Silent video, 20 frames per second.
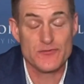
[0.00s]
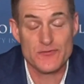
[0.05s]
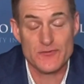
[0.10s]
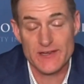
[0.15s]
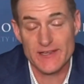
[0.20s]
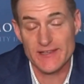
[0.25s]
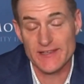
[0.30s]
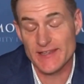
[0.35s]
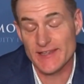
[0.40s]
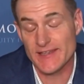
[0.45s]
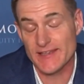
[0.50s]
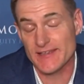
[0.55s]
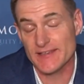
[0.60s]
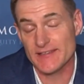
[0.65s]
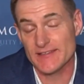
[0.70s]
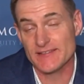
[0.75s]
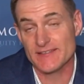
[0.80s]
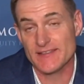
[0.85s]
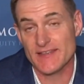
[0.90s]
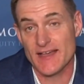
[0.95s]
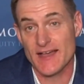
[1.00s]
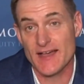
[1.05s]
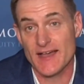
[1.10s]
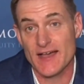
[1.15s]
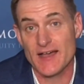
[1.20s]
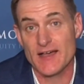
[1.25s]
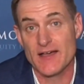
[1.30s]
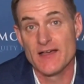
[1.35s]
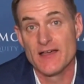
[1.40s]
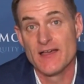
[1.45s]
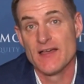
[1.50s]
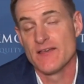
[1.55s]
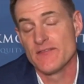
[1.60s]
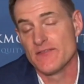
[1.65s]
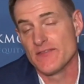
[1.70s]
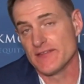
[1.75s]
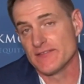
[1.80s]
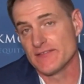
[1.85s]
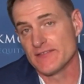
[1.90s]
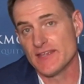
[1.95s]
3 years
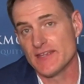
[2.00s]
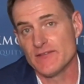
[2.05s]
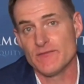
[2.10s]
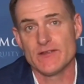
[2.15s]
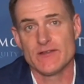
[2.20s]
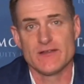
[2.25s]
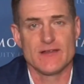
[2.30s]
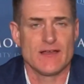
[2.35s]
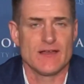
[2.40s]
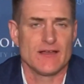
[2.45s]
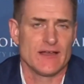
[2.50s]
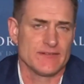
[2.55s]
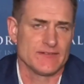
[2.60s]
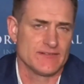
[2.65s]
that given